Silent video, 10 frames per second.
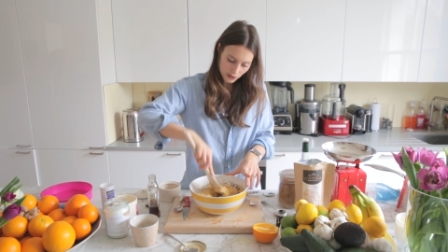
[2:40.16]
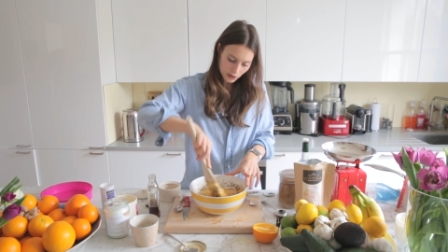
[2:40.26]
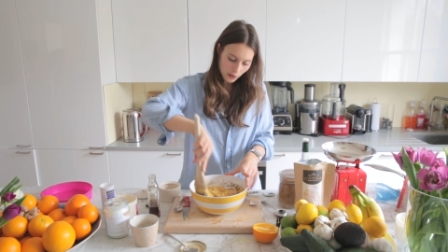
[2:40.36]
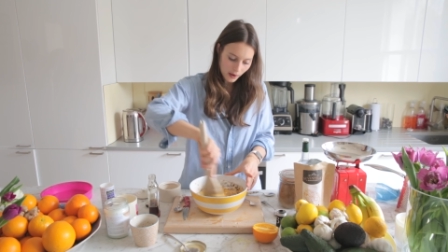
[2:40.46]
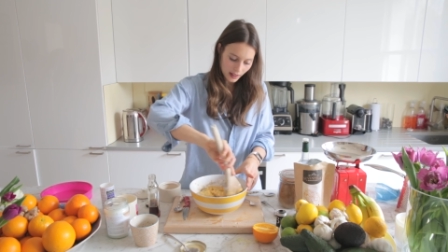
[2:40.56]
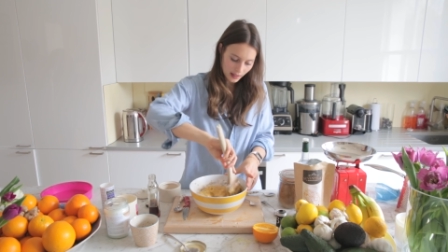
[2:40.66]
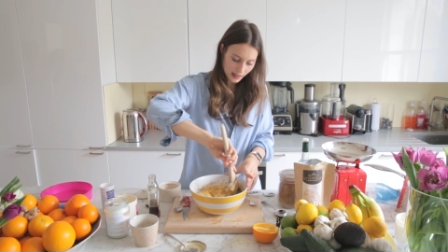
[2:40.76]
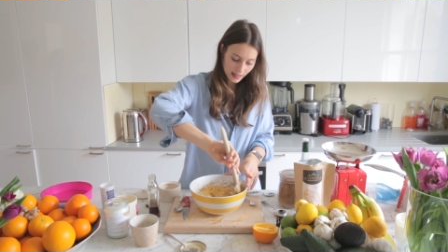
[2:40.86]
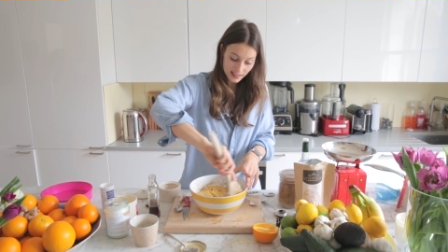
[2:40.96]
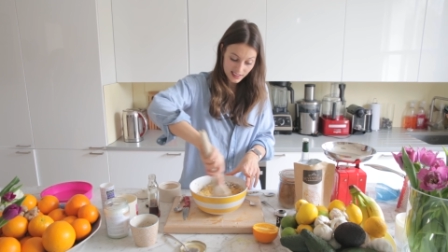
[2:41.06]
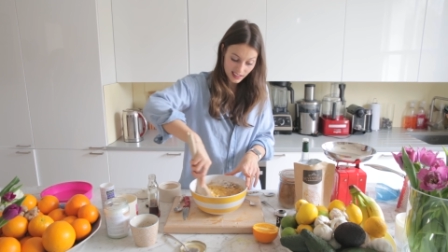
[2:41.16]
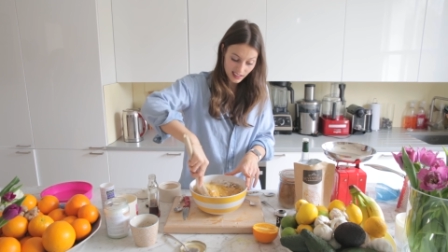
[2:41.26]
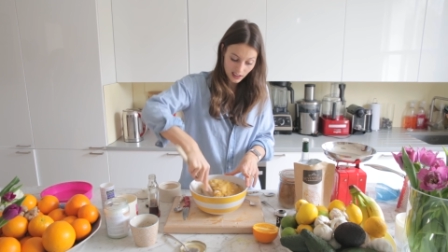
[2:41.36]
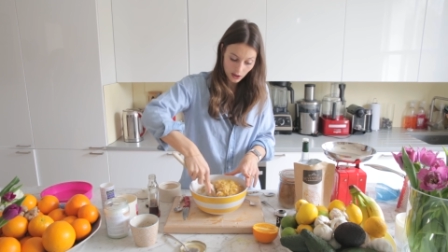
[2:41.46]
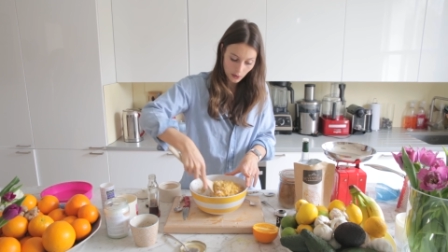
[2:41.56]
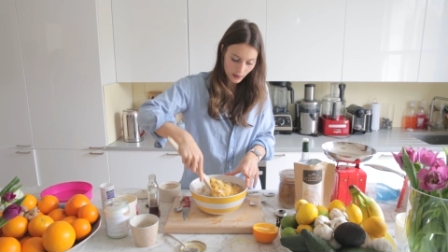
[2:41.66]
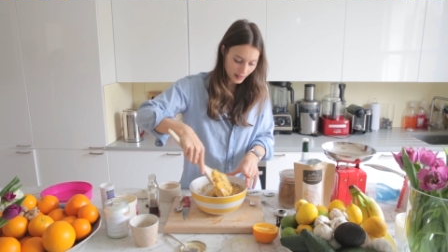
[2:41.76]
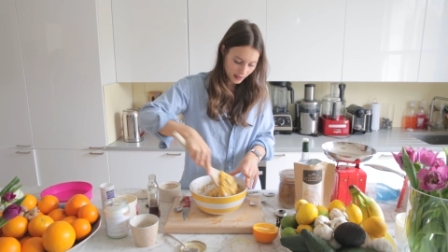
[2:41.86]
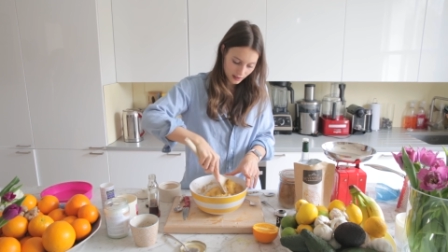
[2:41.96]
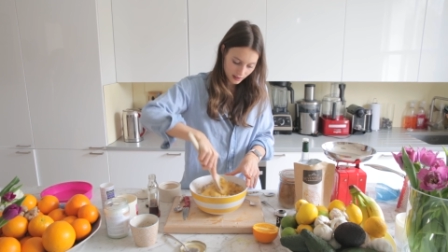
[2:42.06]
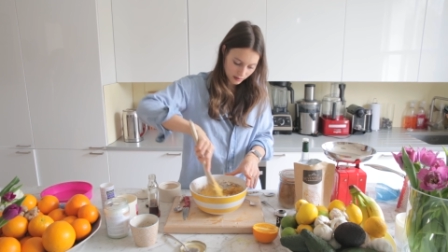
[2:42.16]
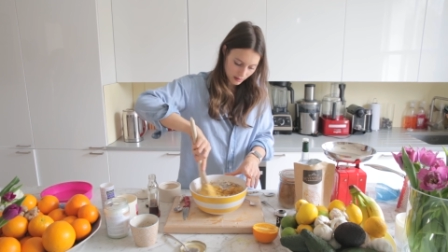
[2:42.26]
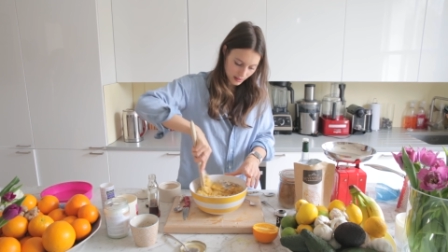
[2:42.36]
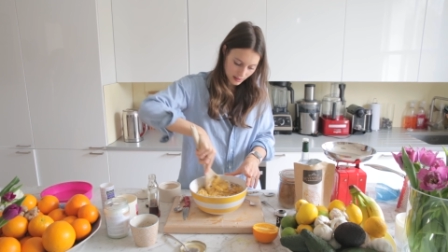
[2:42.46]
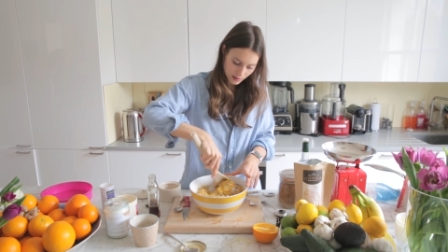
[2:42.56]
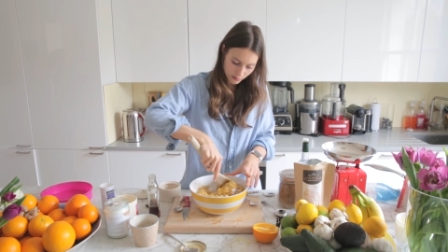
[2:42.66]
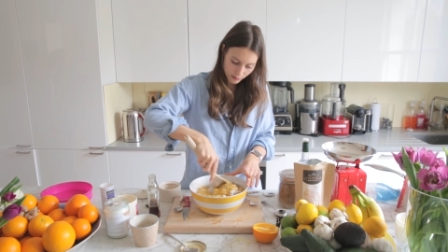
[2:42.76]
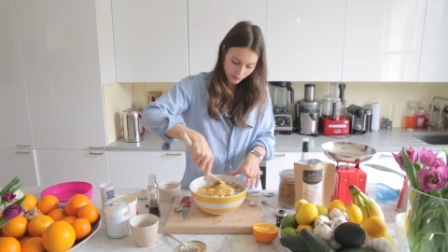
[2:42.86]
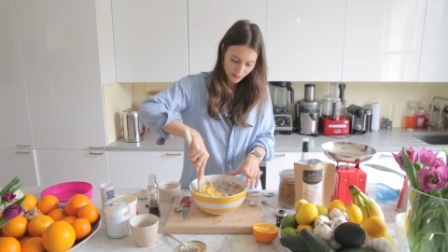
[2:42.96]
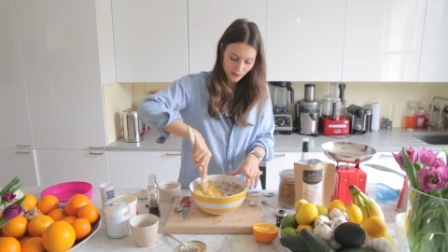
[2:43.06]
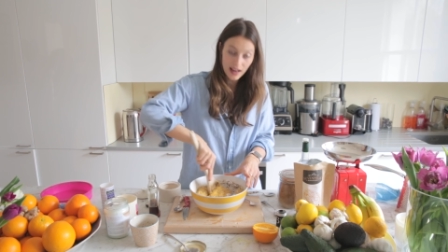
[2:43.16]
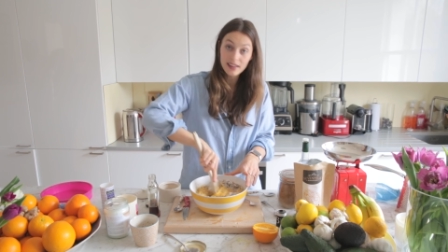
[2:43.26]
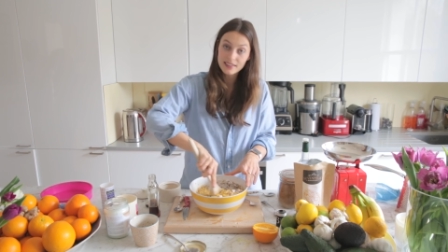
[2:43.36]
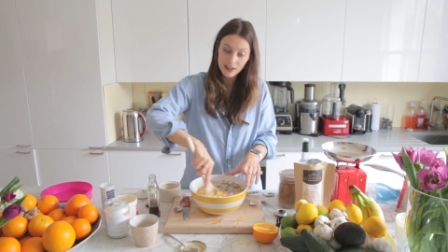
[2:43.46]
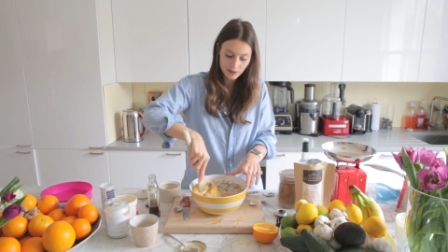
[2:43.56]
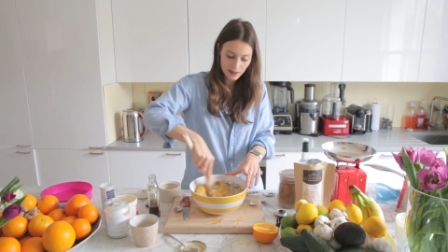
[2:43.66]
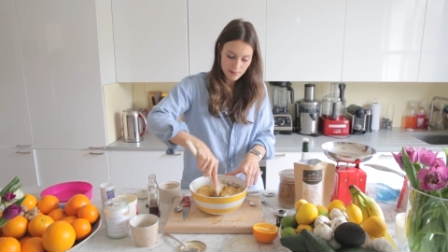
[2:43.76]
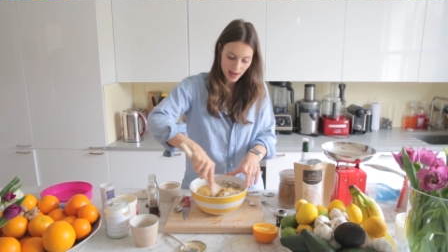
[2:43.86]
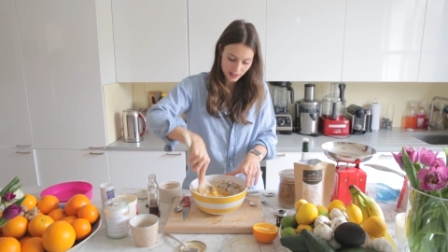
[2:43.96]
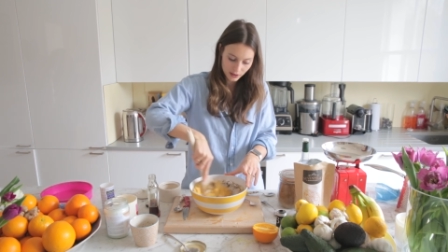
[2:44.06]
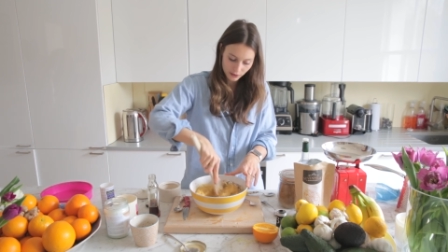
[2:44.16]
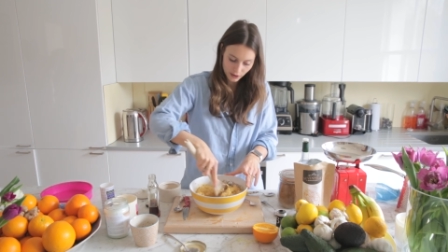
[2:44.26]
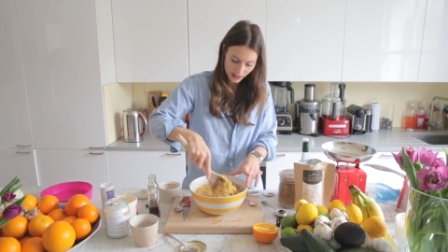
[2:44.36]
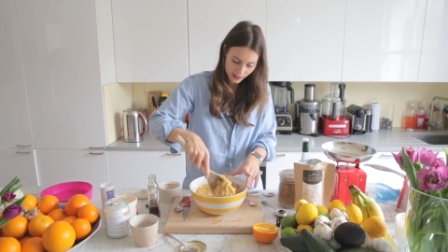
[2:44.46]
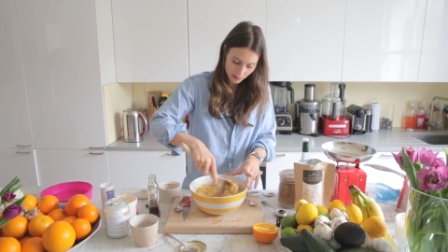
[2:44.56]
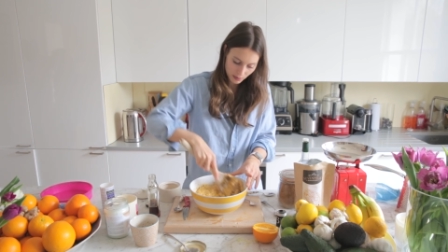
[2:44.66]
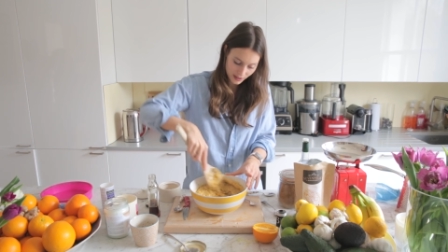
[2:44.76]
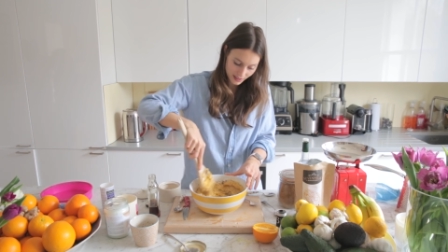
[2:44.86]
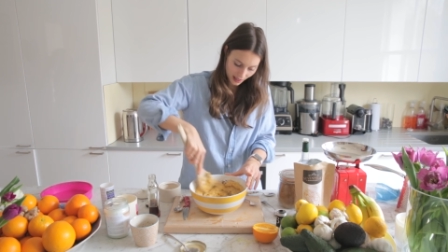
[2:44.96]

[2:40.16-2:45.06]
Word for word: so it's quite easy and quick. It's relatively mess-free to put